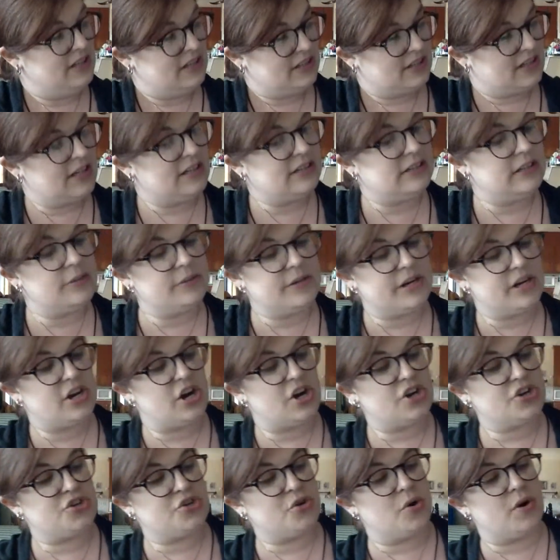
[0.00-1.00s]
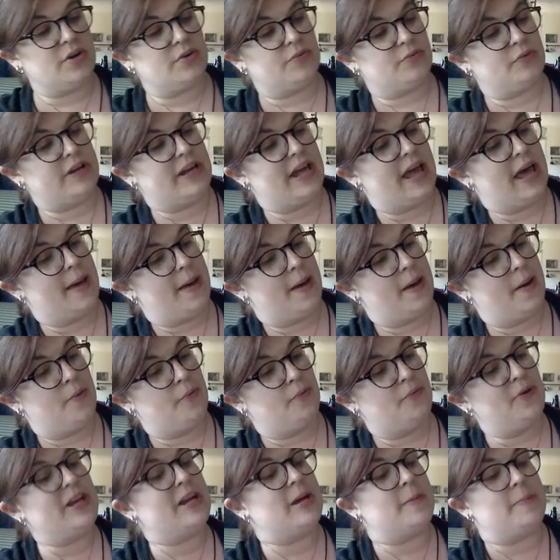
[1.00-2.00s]
concluded a short
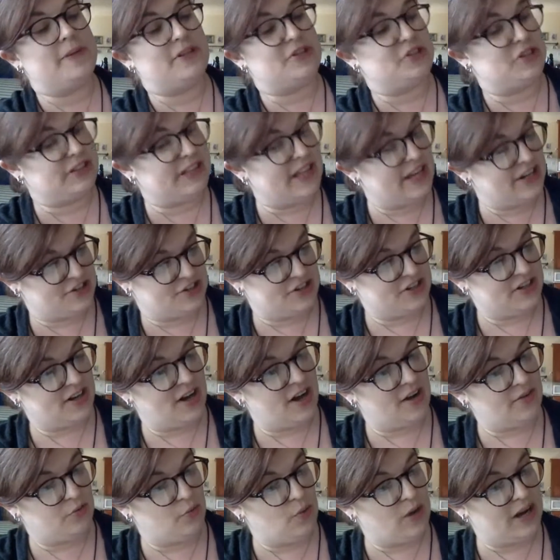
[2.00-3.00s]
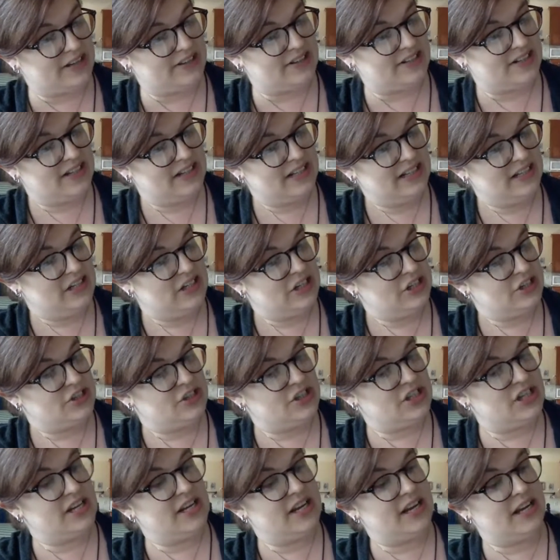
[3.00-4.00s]
recapitulation of what
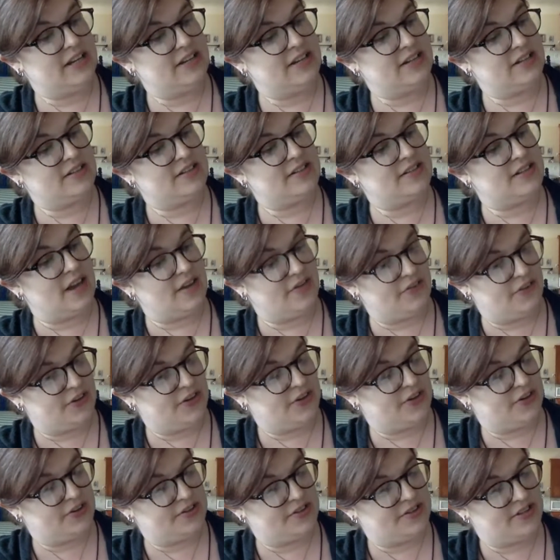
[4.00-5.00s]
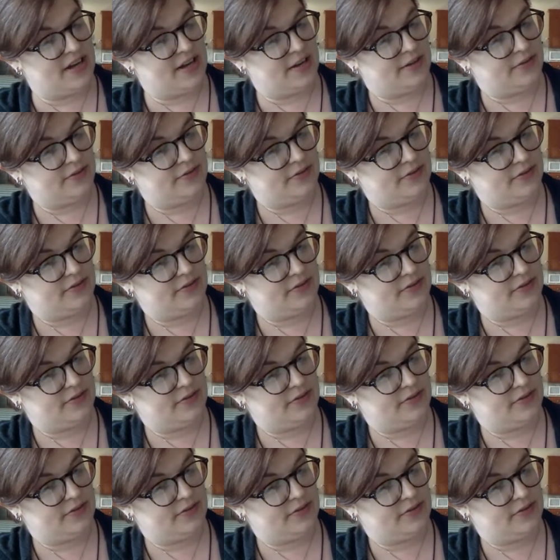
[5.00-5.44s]
she had suffered herself.